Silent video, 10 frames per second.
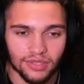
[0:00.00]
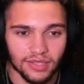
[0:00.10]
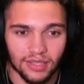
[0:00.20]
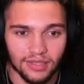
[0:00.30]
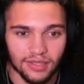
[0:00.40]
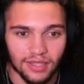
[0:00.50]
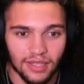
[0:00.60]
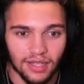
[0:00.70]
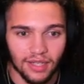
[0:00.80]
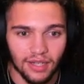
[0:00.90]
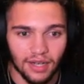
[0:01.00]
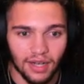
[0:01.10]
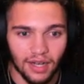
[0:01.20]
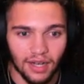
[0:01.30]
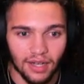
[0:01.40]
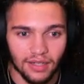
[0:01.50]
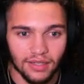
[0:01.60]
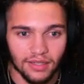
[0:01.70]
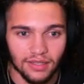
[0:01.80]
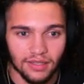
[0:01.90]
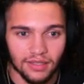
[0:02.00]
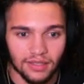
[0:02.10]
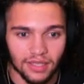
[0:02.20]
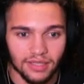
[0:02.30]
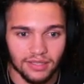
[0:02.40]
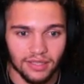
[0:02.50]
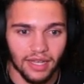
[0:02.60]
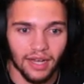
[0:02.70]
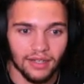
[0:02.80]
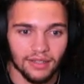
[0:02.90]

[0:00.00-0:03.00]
kill it. Because, yeah,